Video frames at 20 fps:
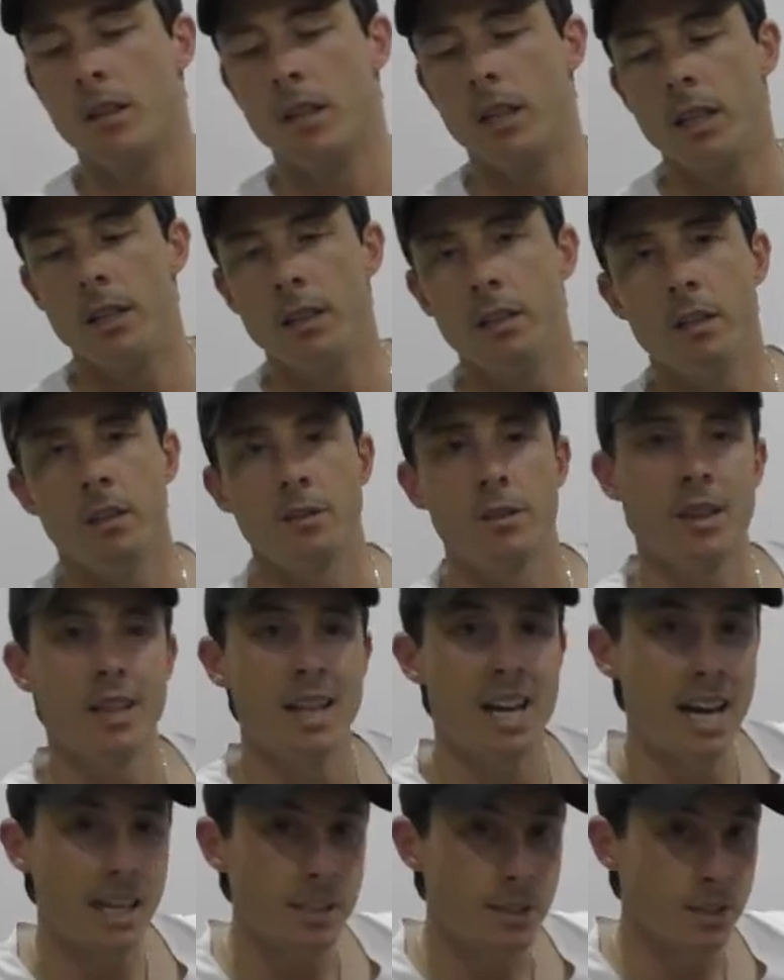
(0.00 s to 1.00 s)
And the
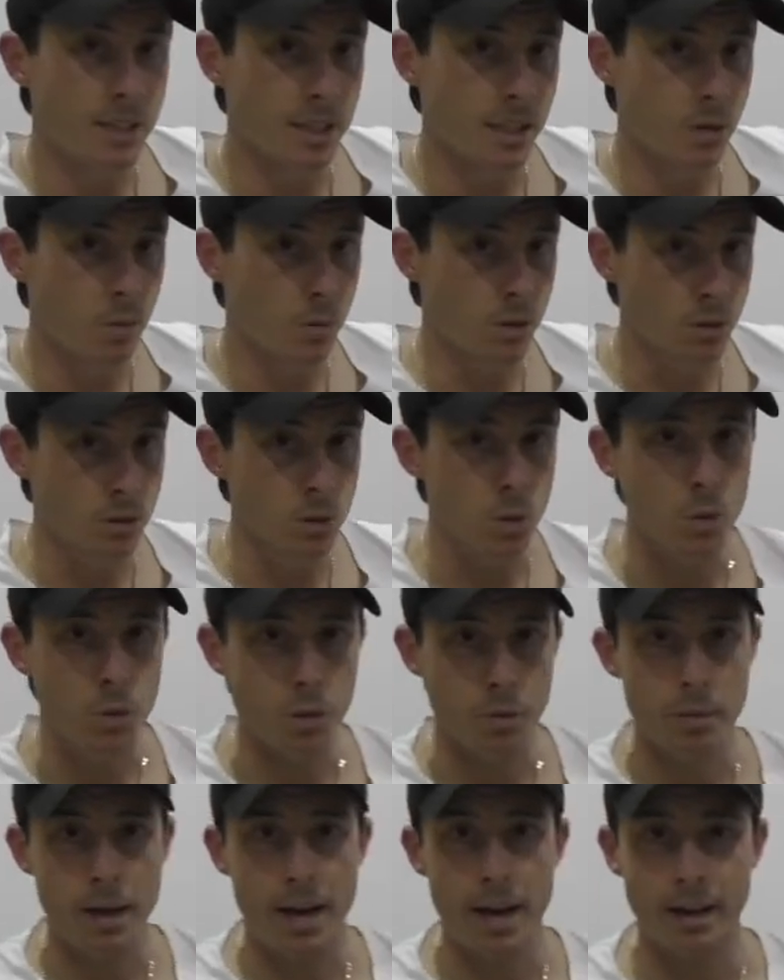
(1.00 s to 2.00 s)
last thing I want to talk
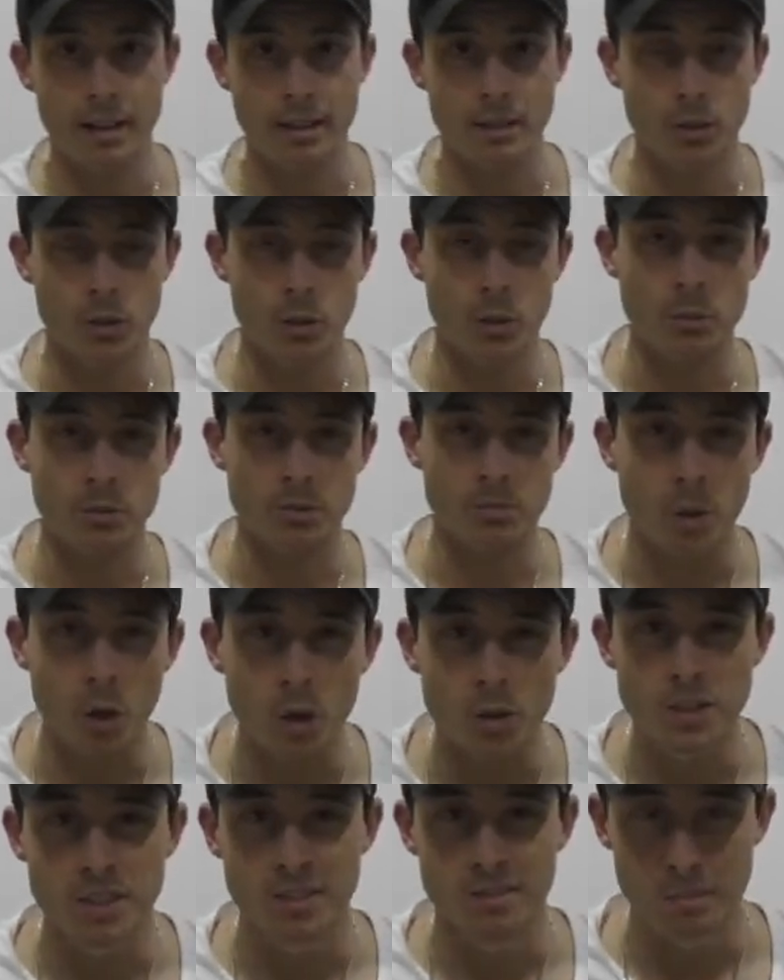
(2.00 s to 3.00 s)
about in terms of
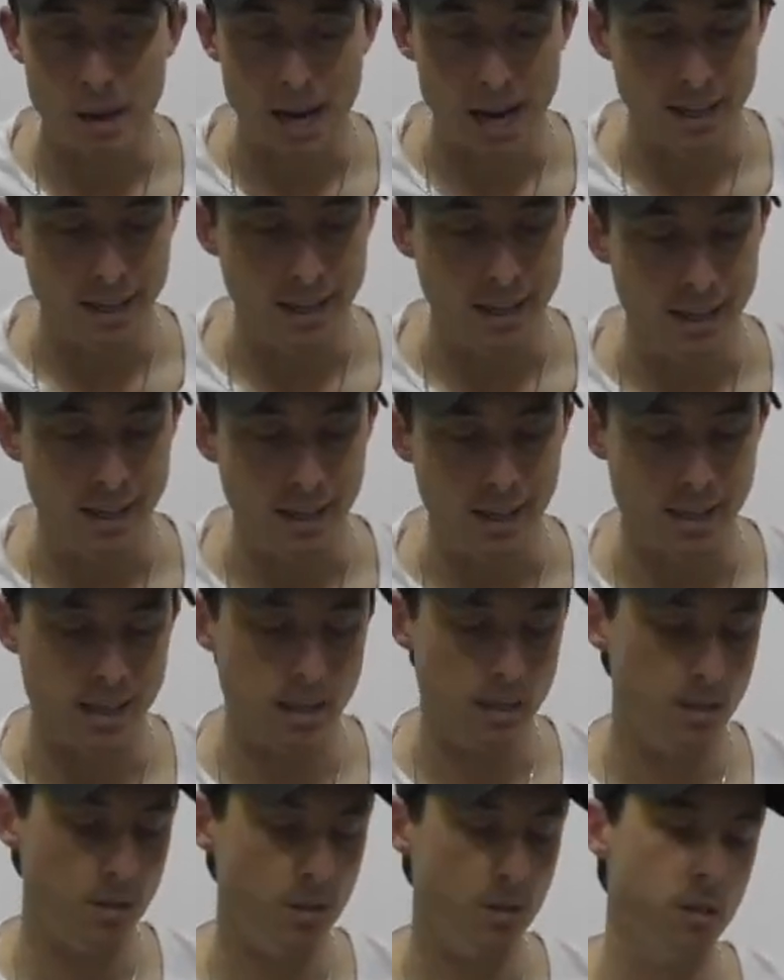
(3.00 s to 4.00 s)
positive packing
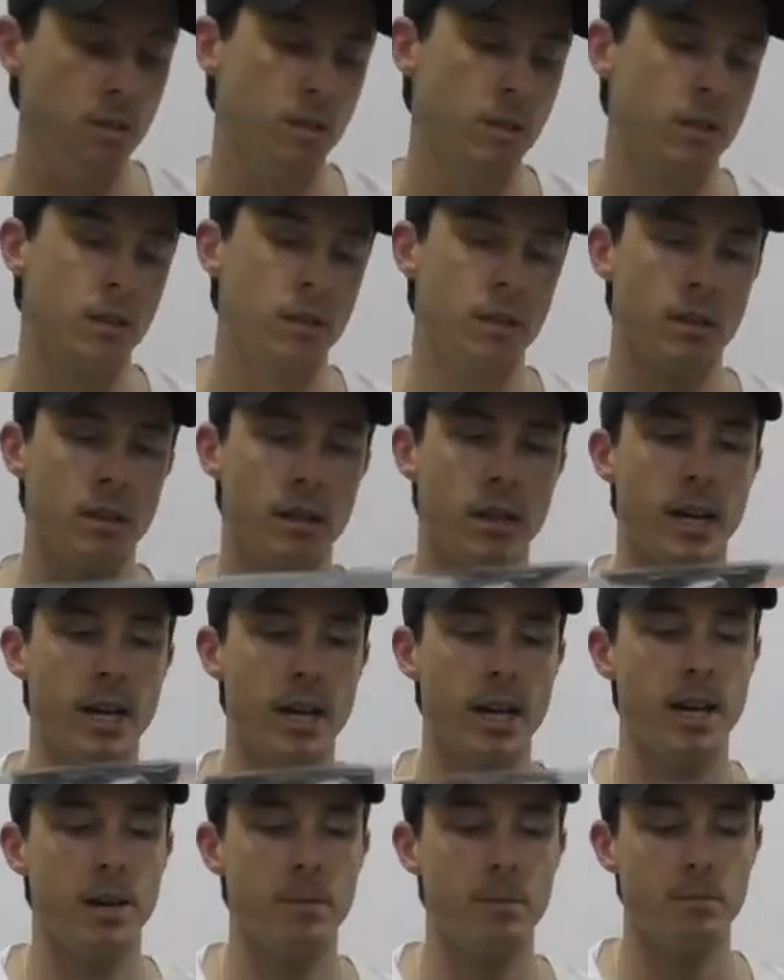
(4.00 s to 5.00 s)
is
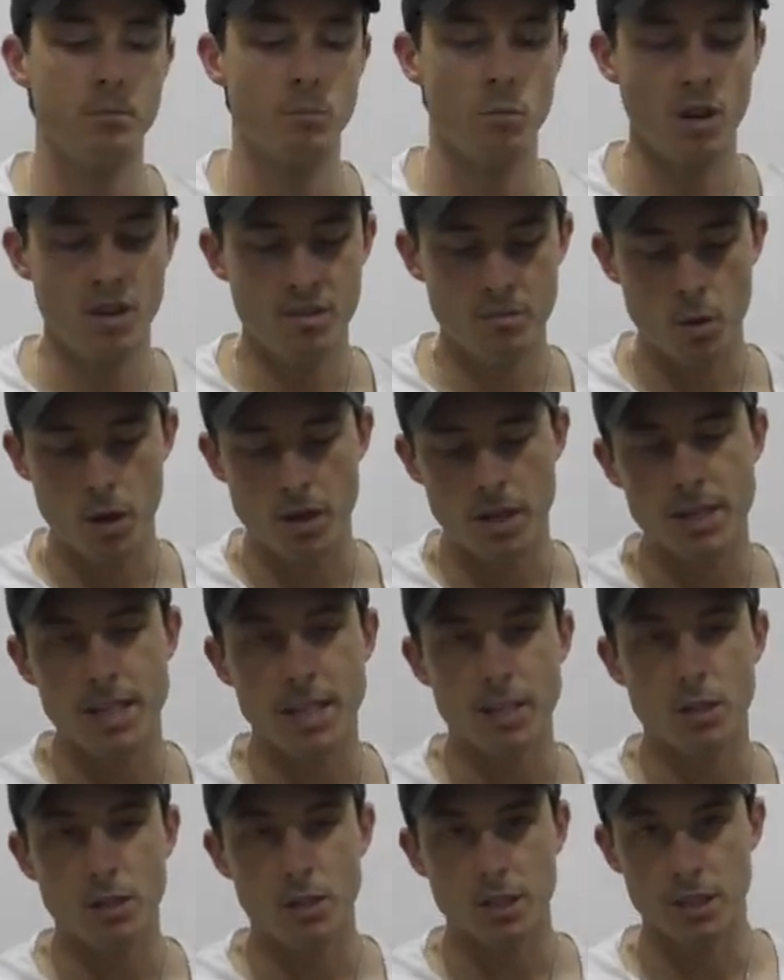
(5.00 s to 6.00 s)
one of my
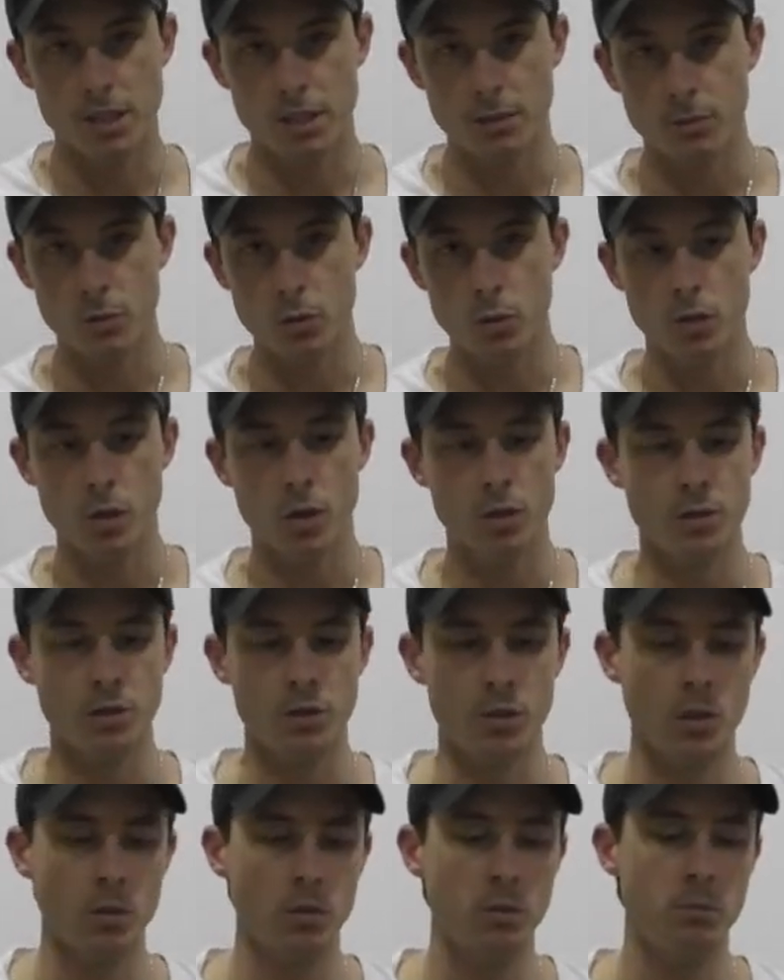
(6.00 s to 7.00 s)
Nintendo 64
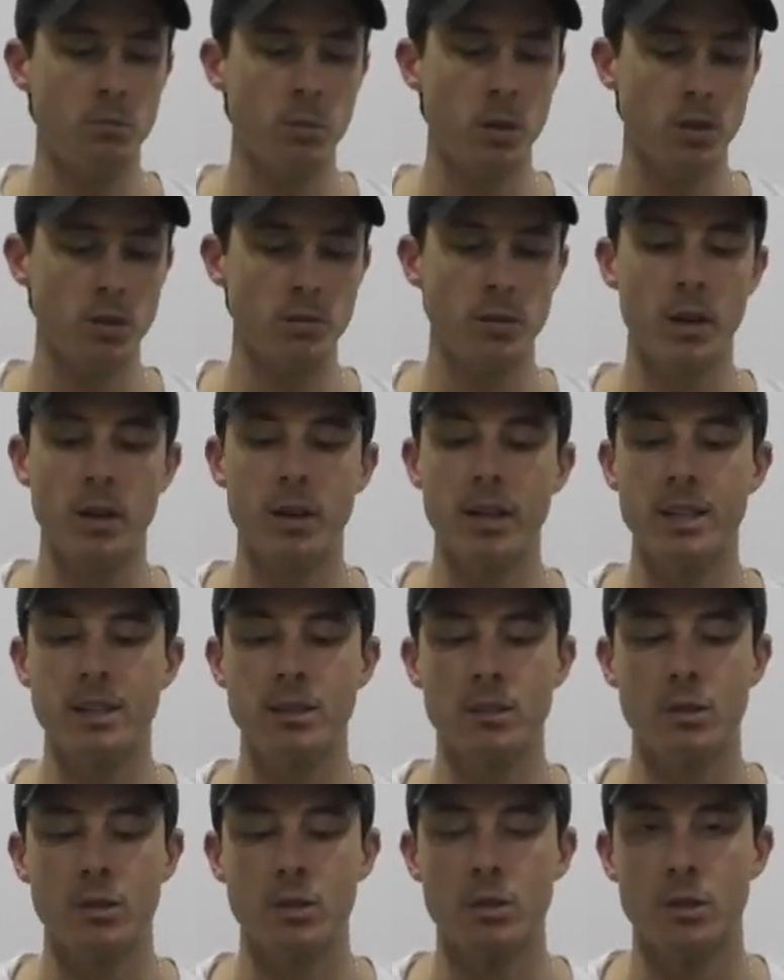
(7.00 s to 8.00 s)
console box
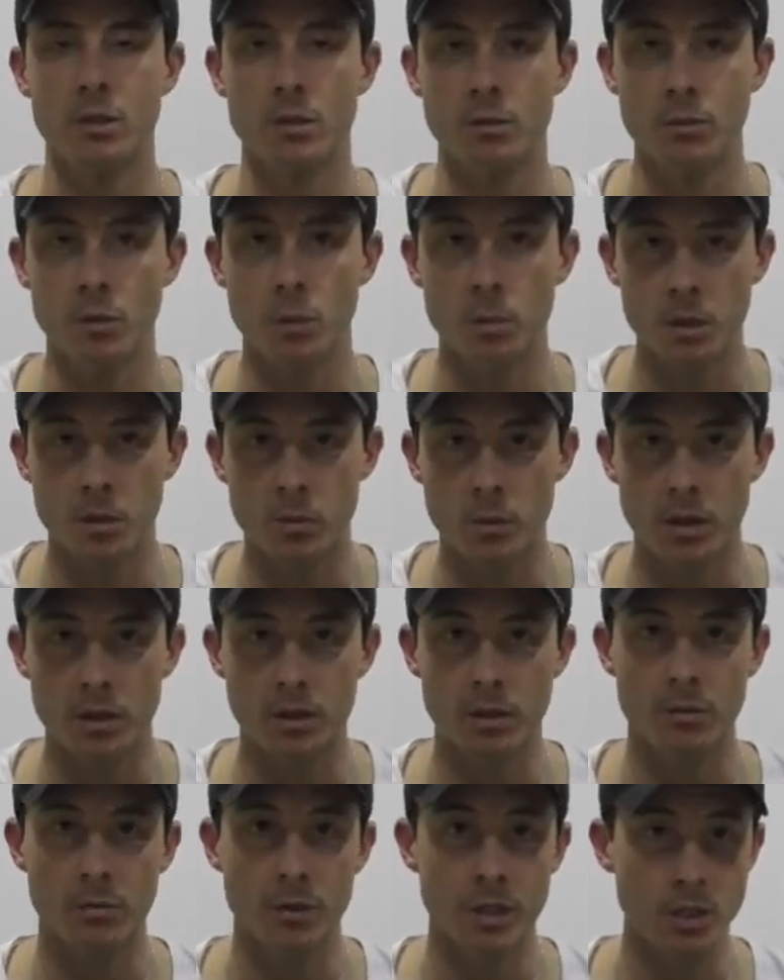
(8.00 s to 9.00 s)
variants, the Formula
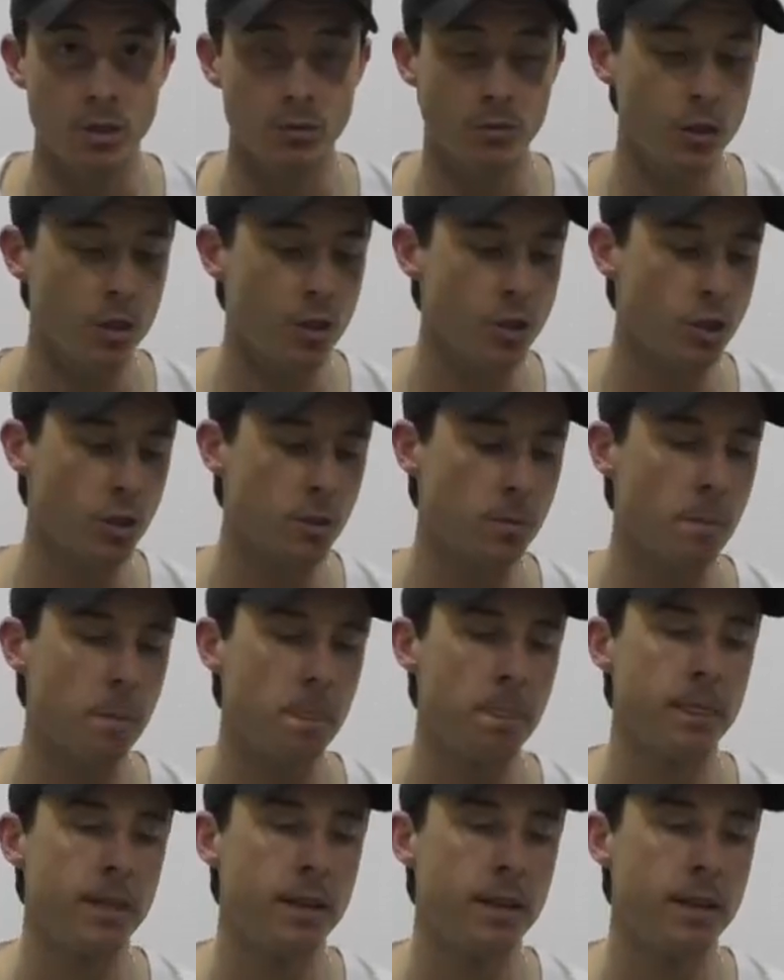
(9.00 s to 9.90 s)
1, the French version.